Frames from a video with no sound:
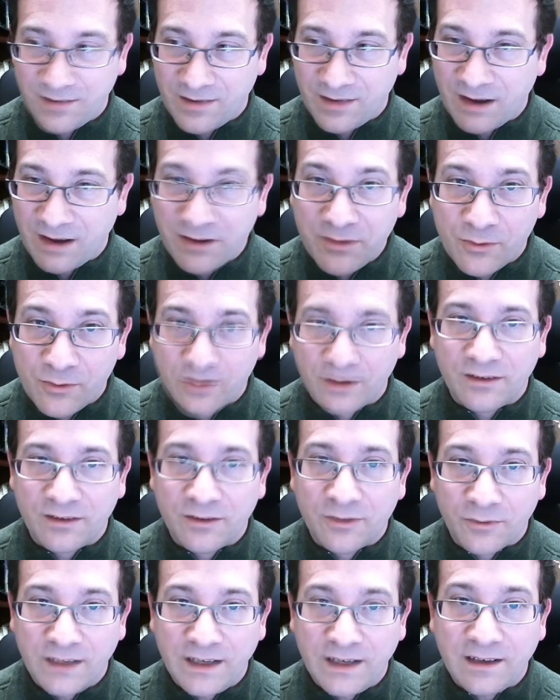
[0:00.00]
everyone
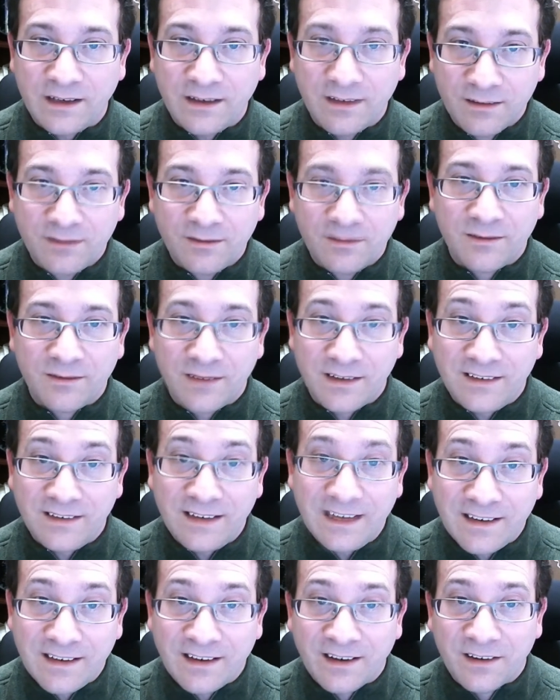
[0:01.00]
can read the
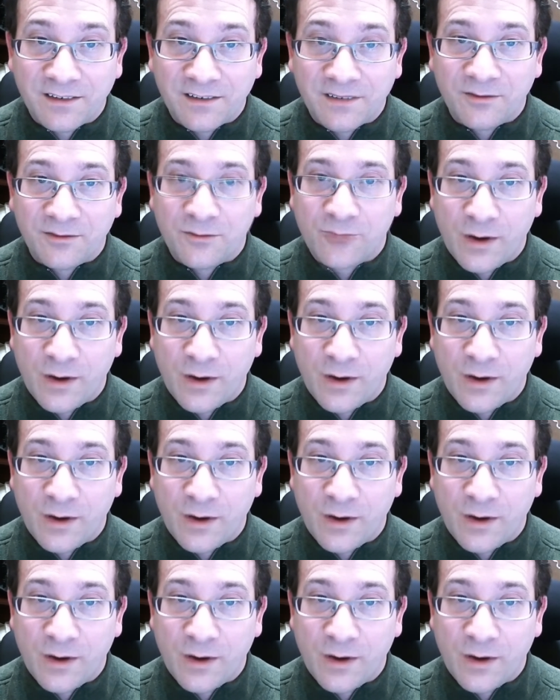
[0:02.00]
details of